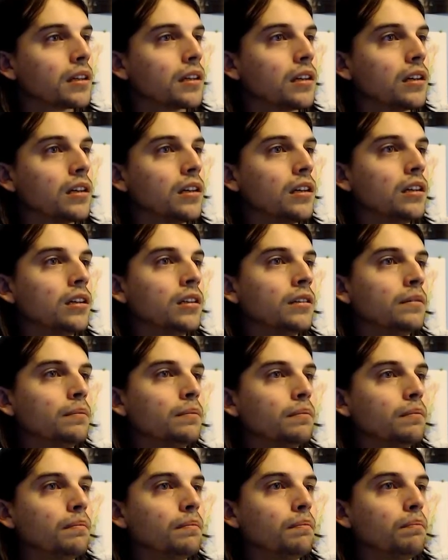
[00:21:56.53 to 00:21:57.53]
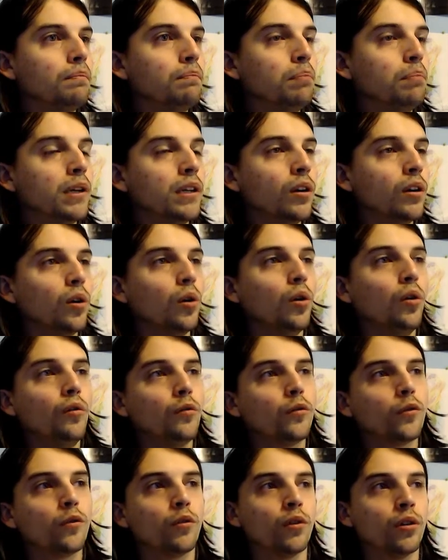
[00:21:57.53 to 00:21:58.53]
um, but
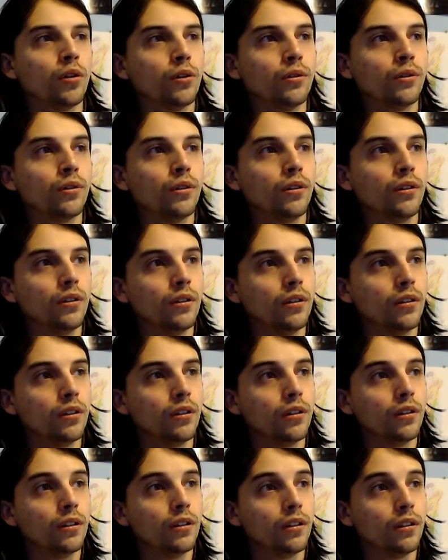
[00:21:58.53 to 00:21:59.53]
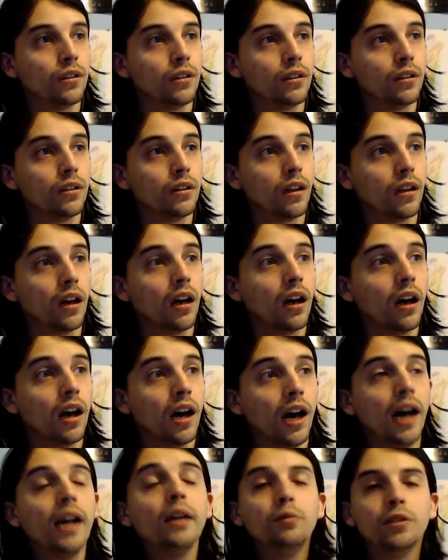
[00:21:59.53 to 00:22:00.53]
overall,
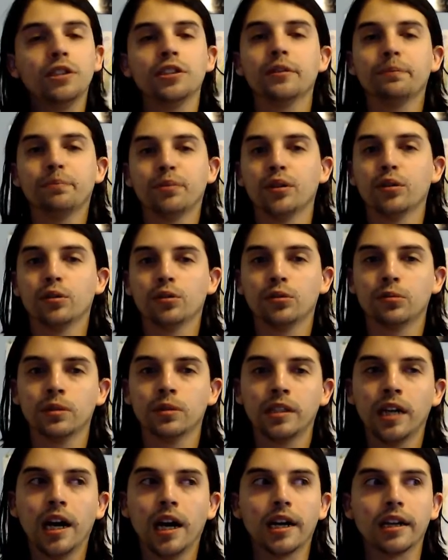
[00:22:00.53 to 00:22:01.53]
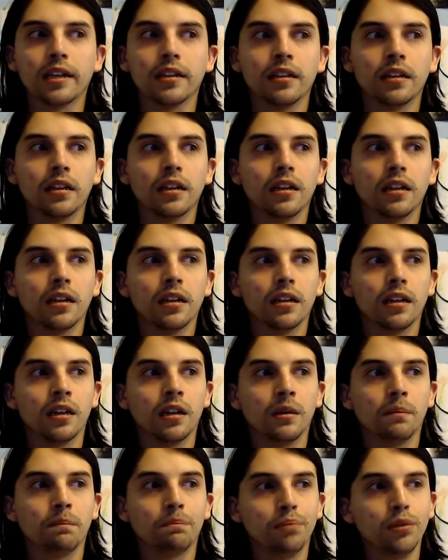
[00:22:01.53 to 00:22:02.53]
I wish that pre-orders would die.
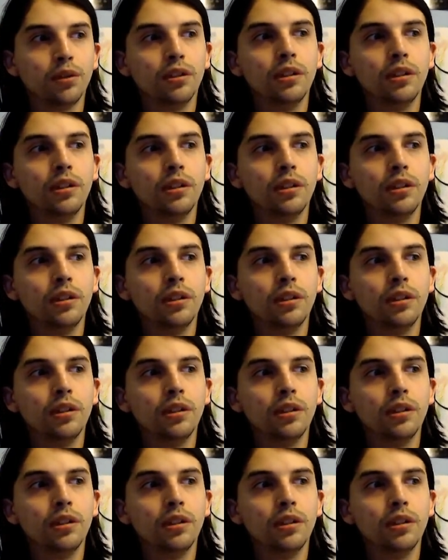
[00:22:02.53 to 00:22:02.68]
Boogie